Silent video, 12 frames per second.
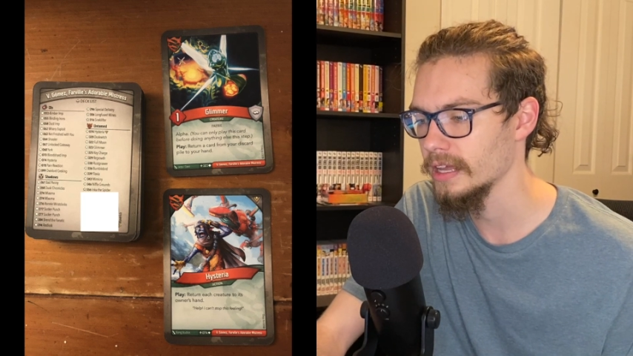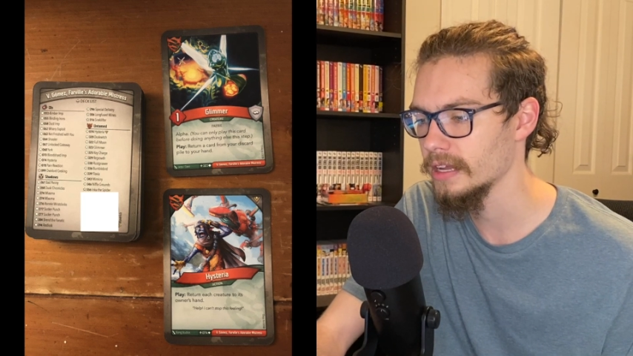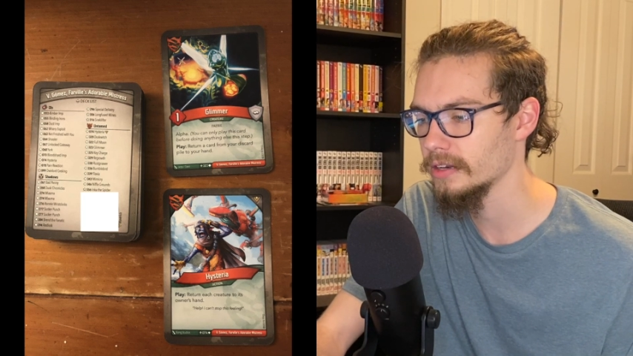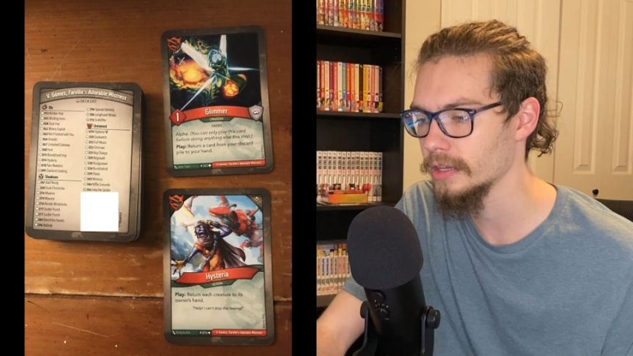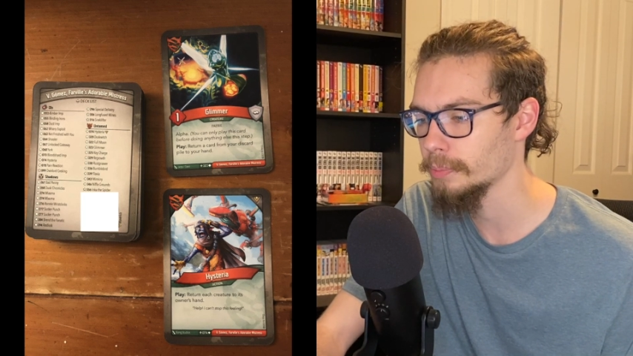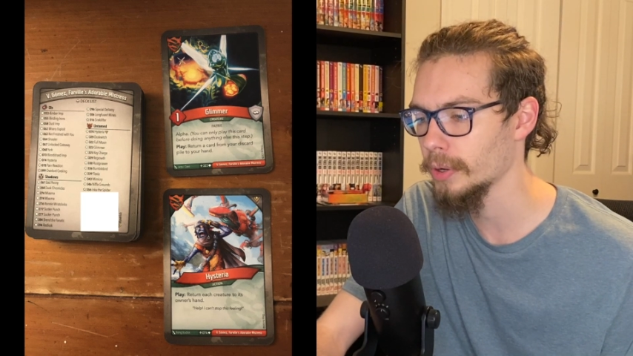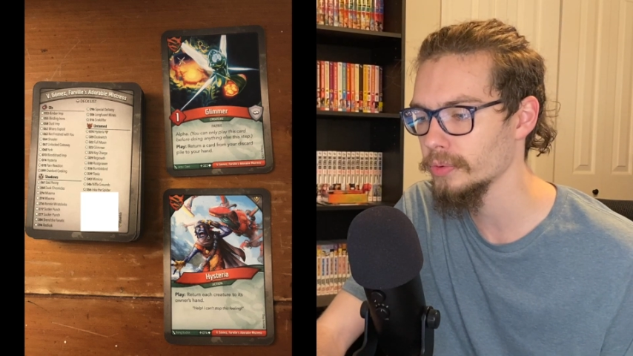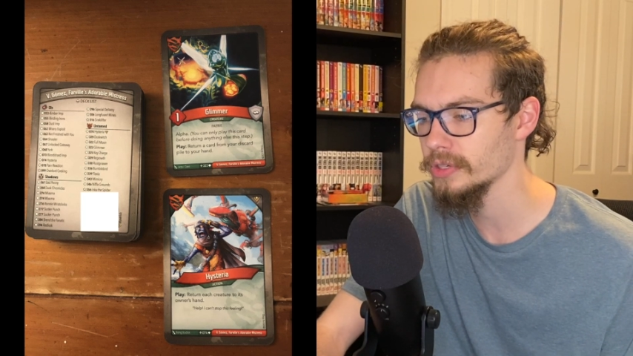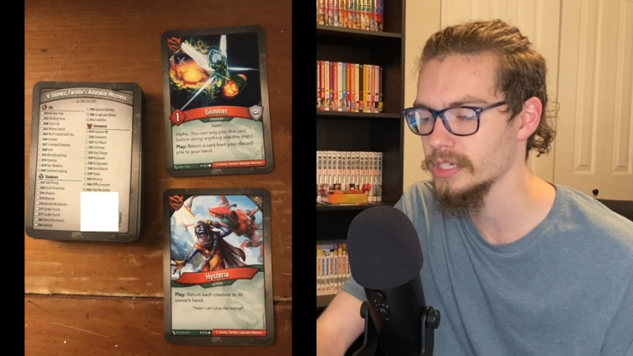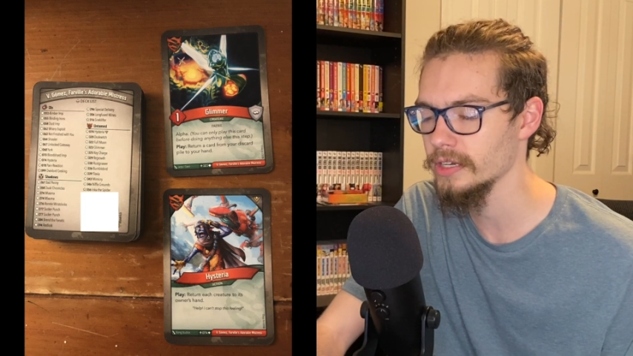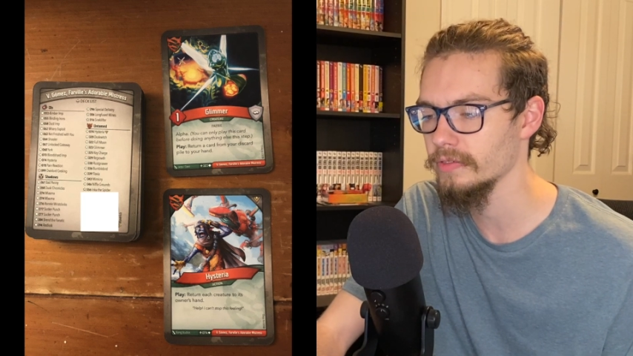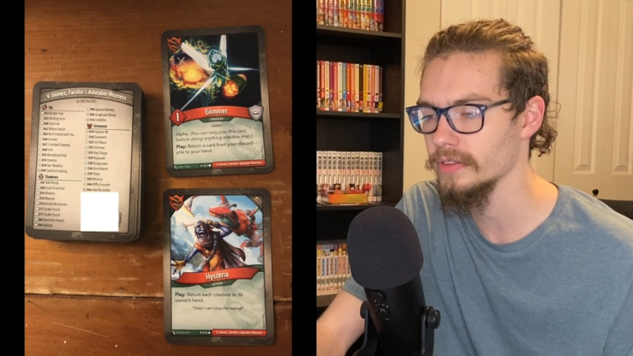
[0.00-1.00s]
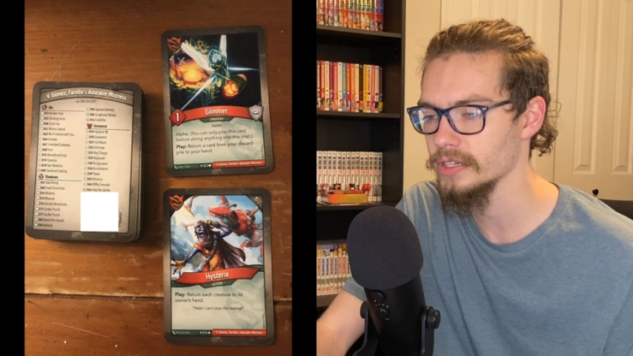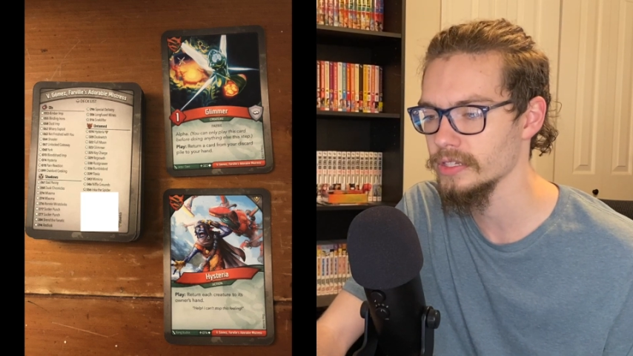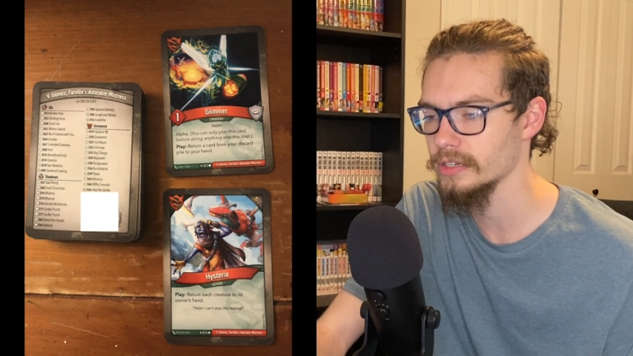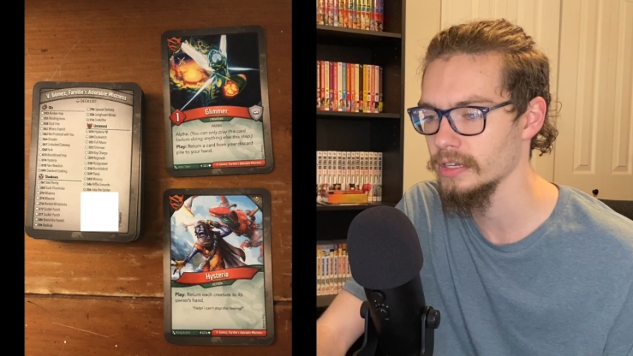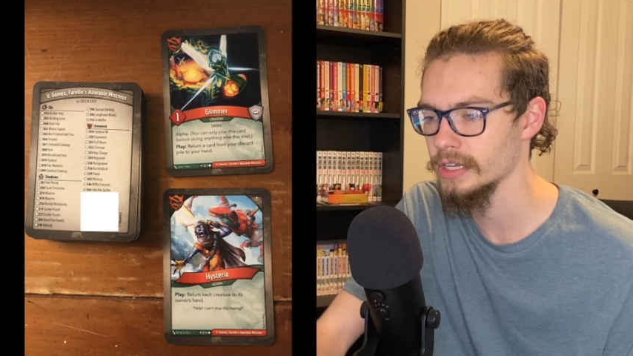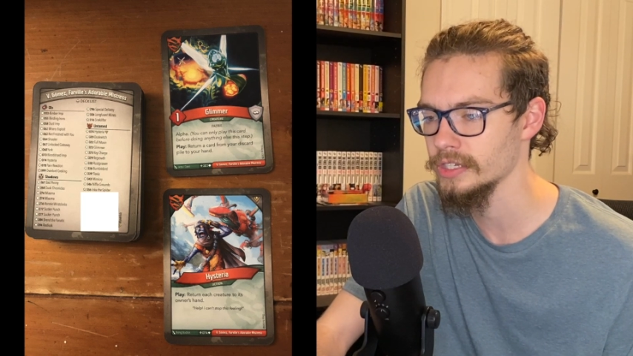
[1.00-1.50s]
in the potency of
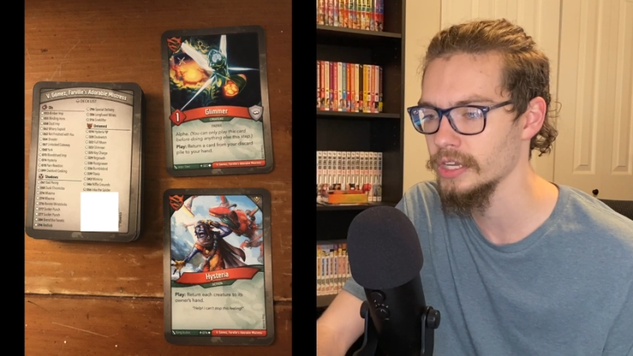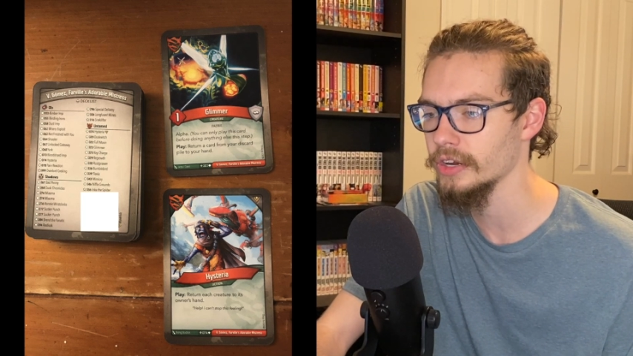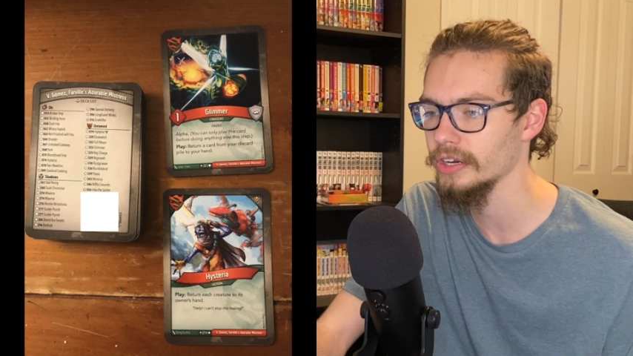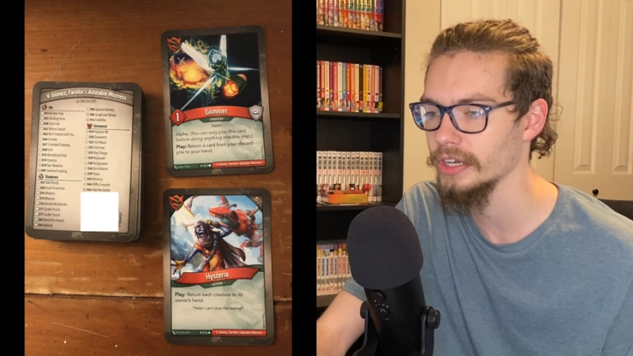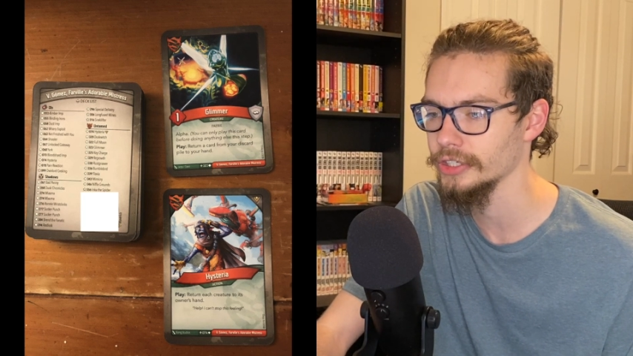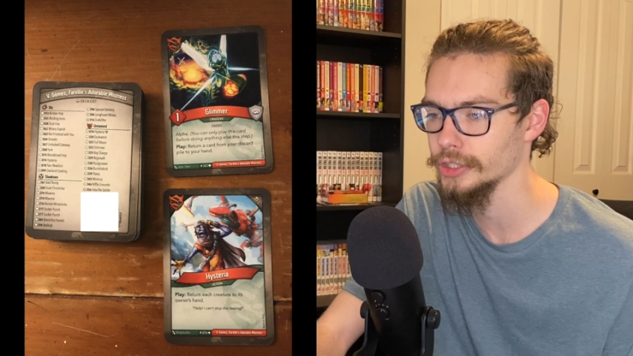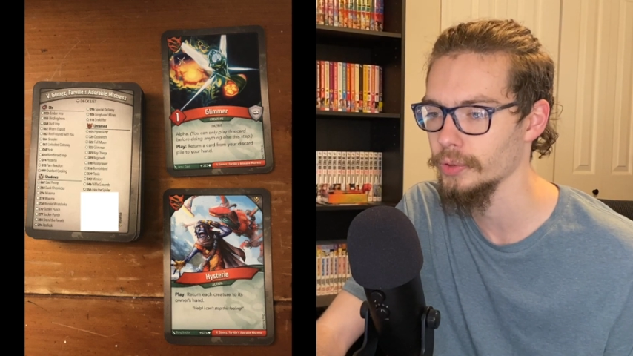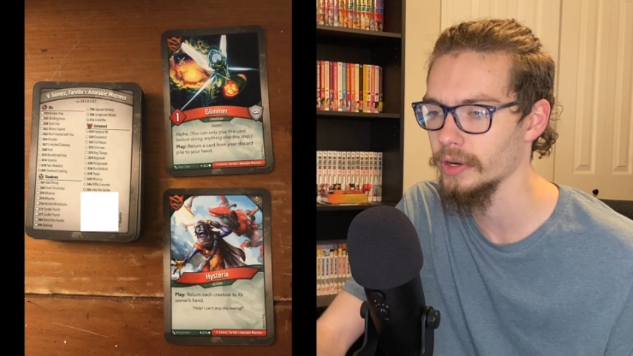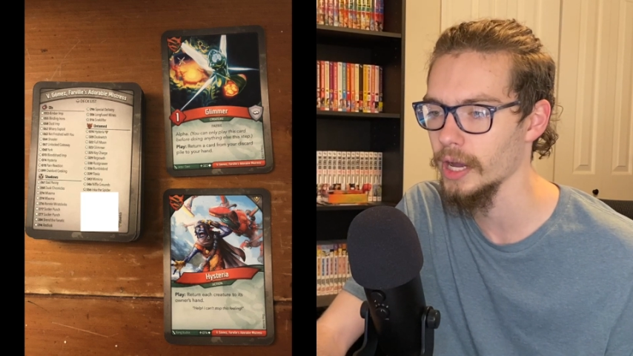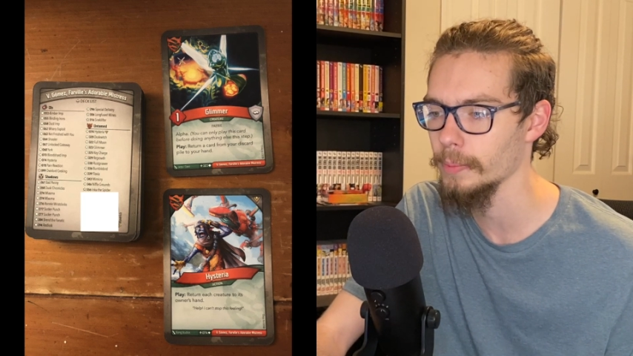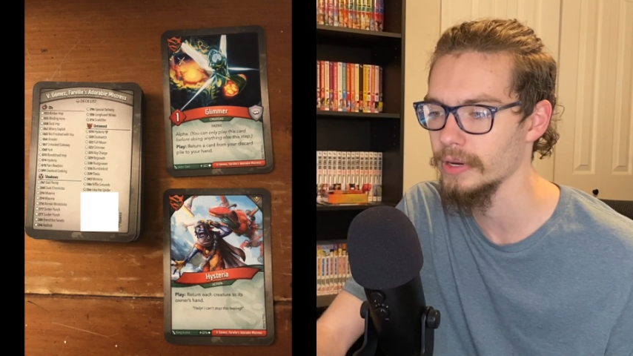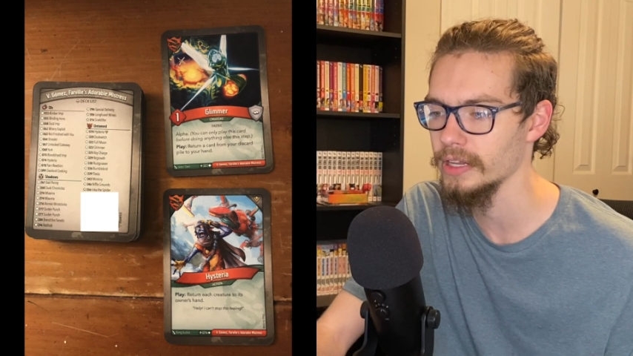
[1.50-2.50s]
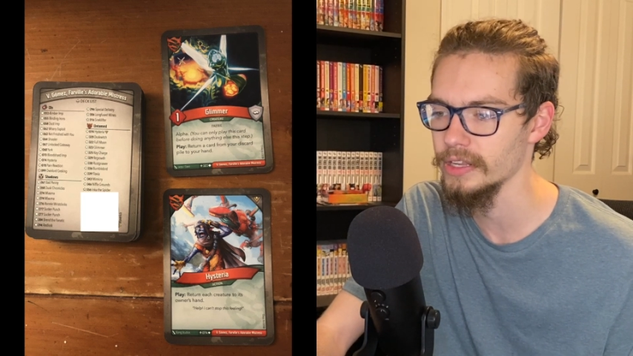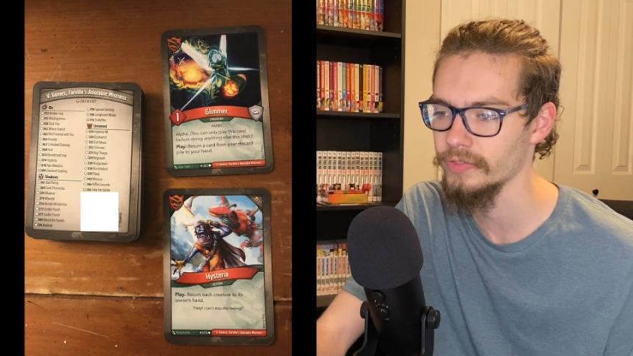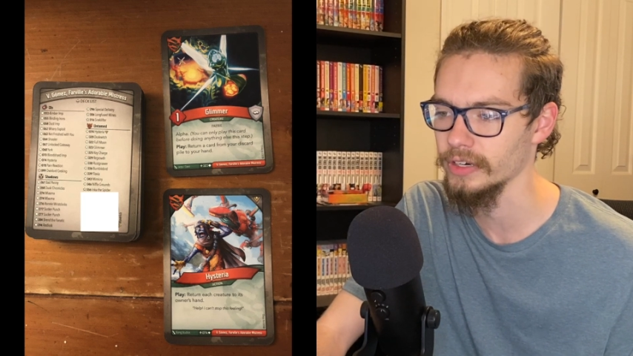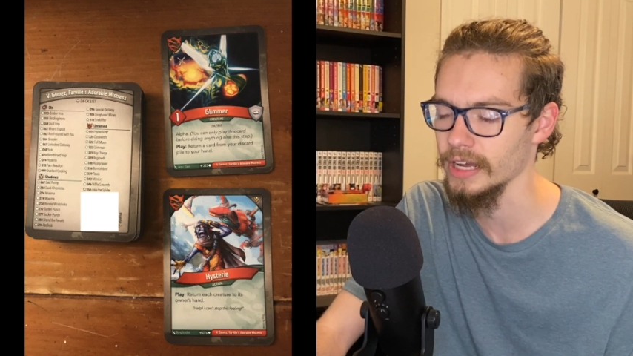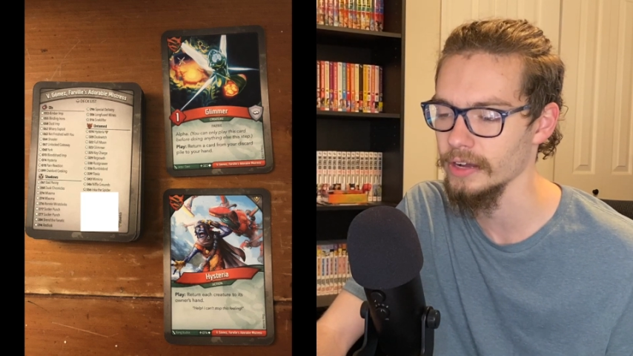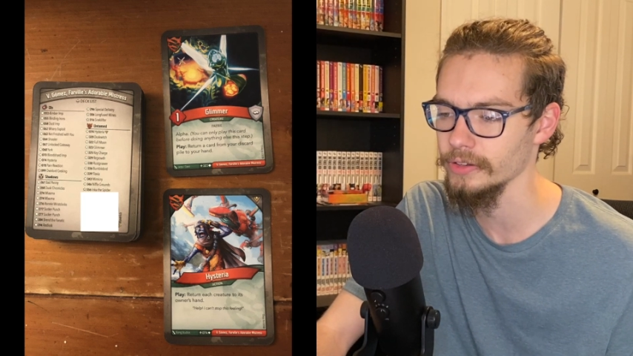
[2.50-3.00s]
this Hysteria showing up in a
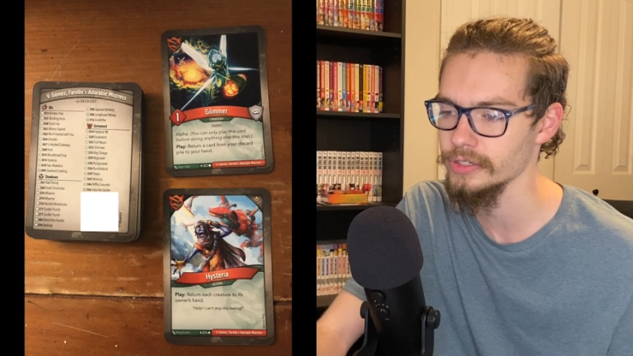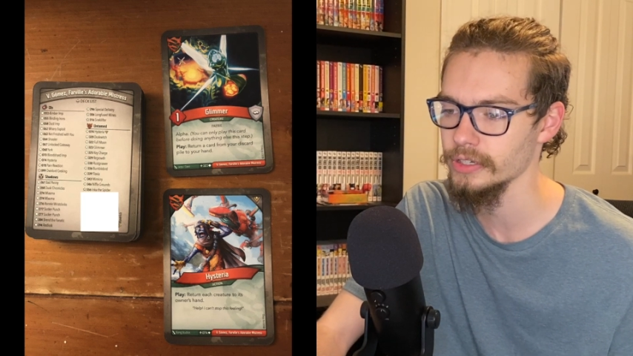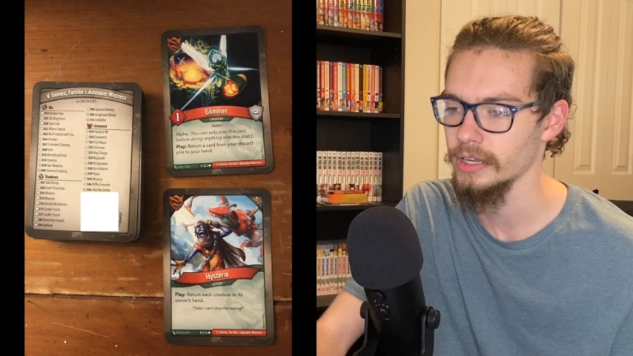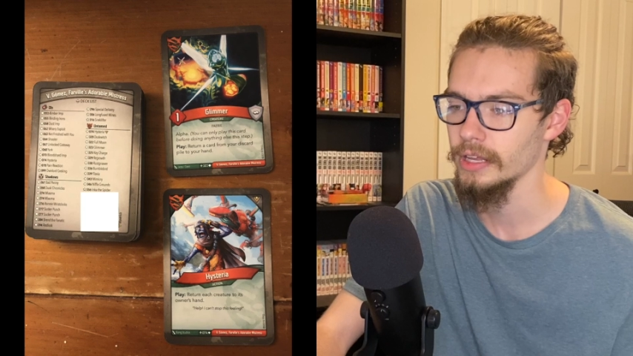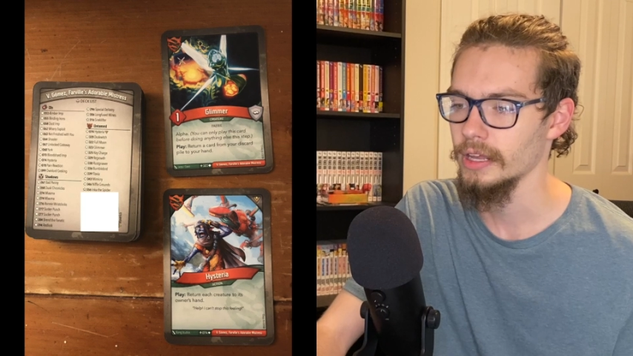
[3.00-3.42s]
different house.